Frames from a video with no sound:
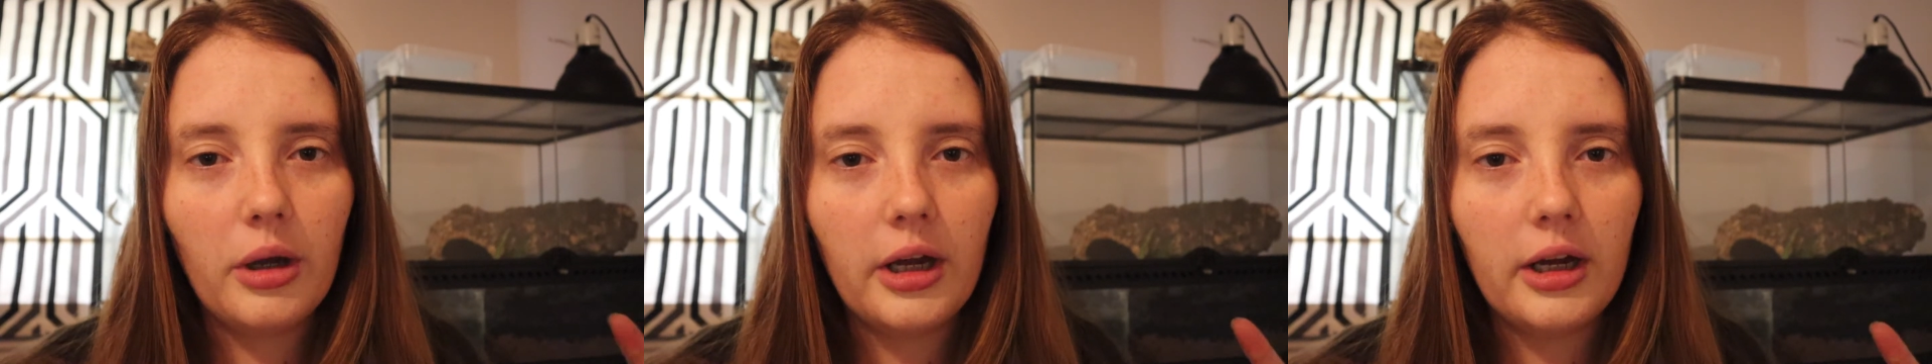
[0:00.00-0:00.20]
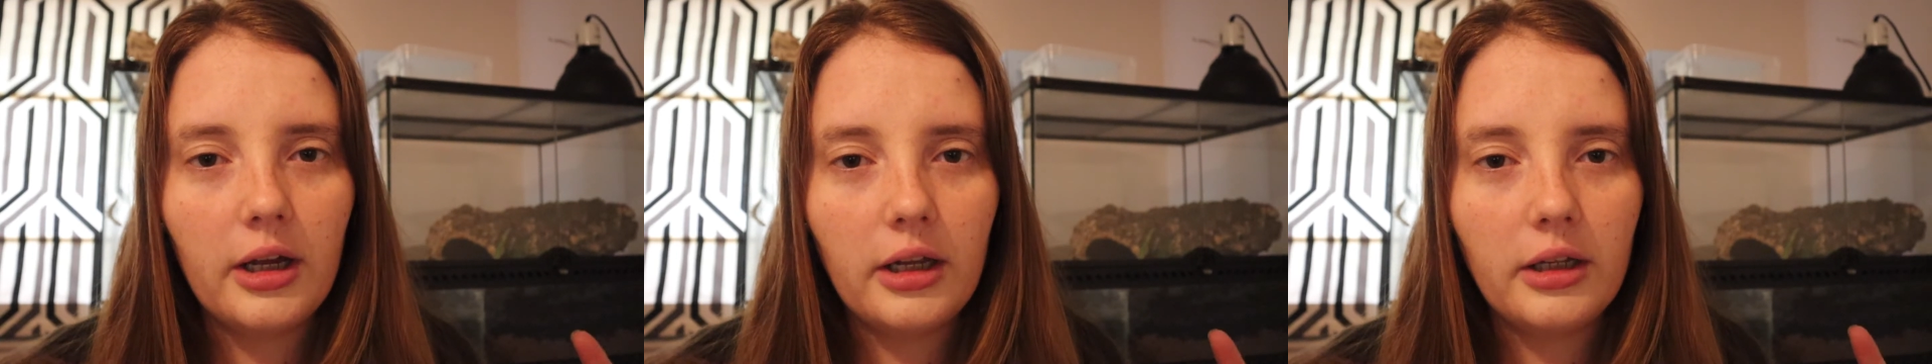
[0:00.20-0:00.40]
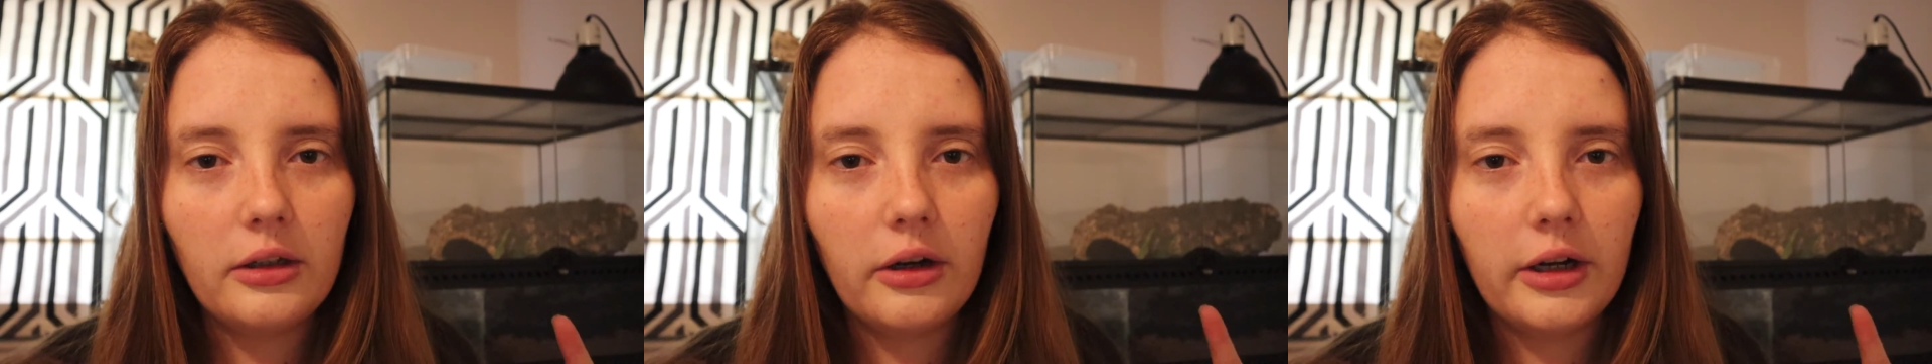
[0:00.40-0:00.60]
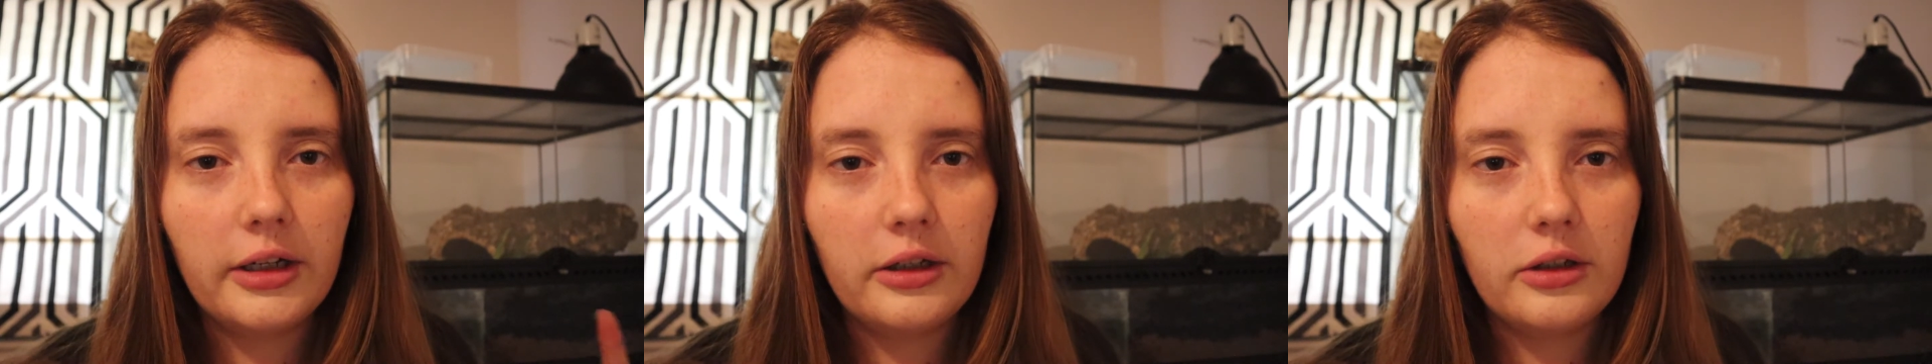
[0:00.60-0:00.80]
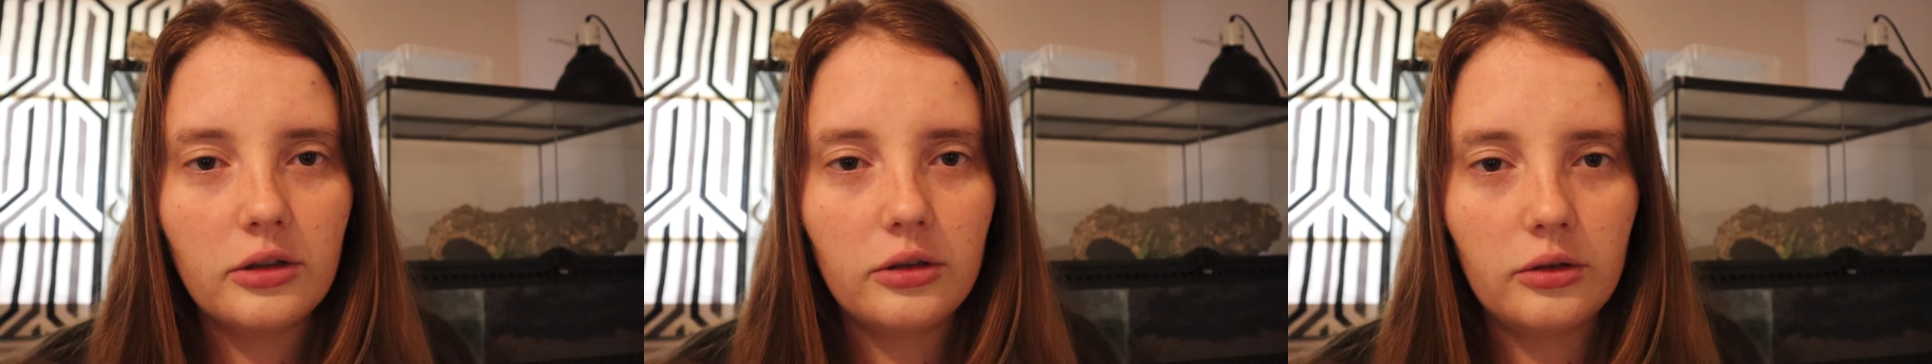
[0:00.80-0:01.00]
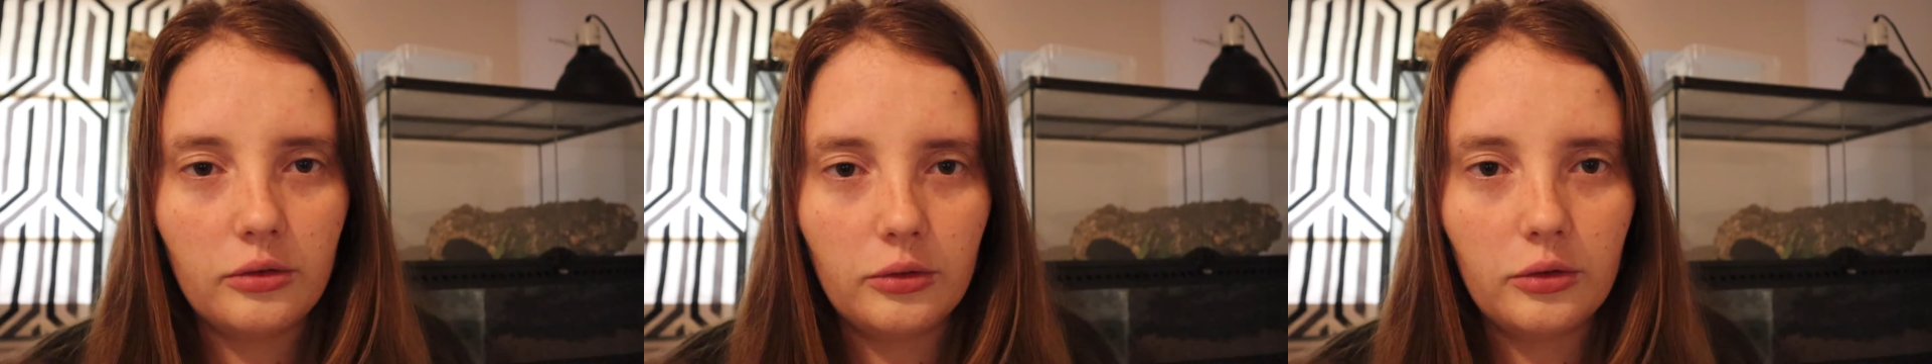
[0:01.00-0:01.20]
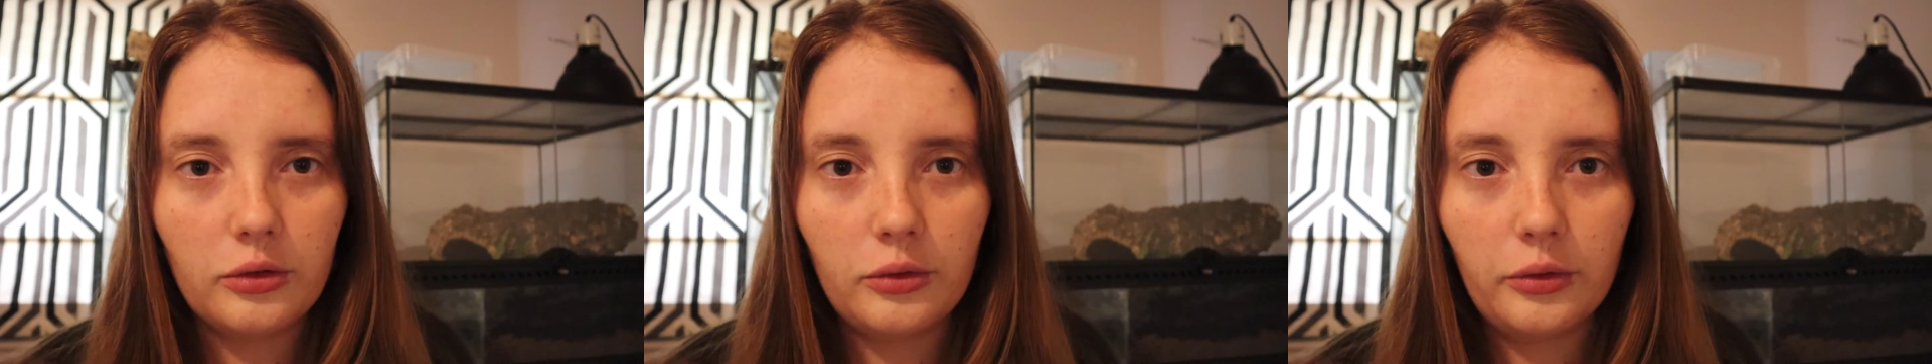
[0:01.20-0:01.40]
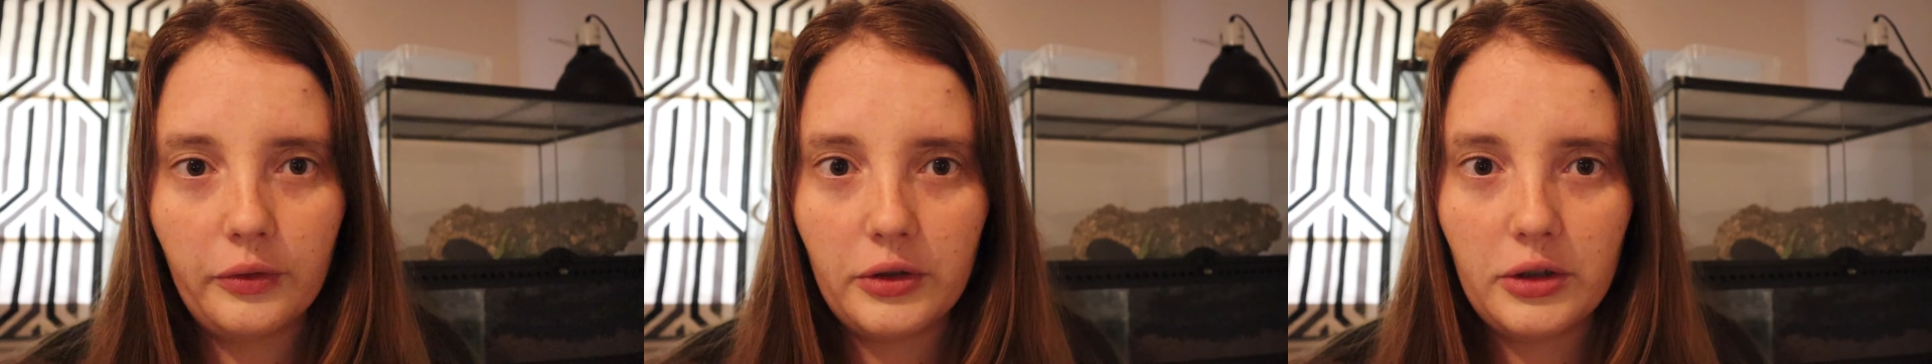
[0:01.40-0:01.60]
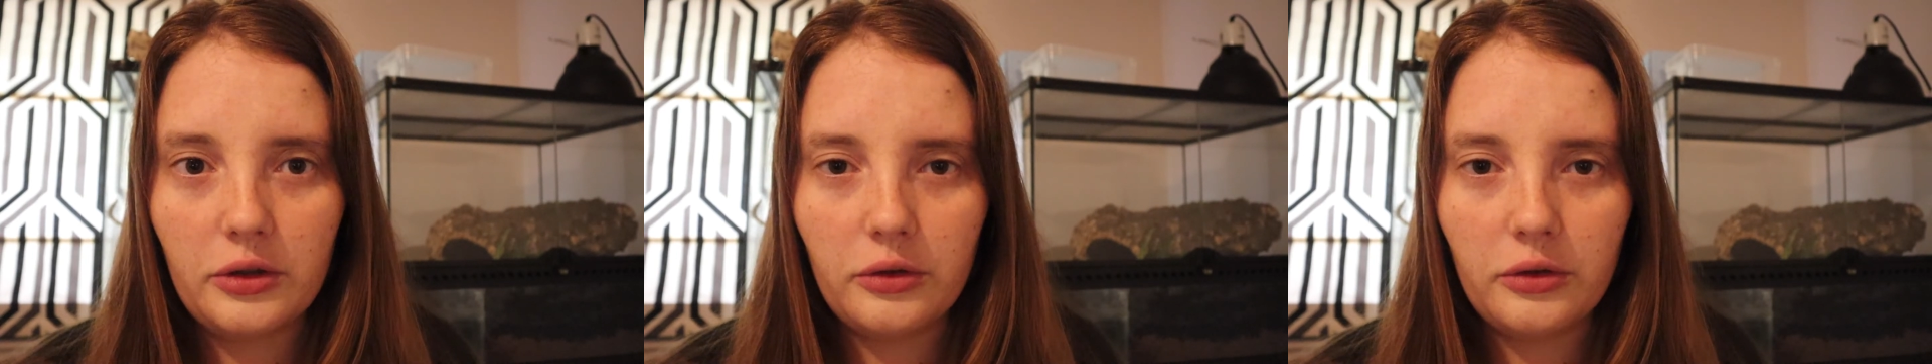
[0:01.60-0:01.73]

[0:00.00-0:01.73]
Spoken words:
and I need to obviously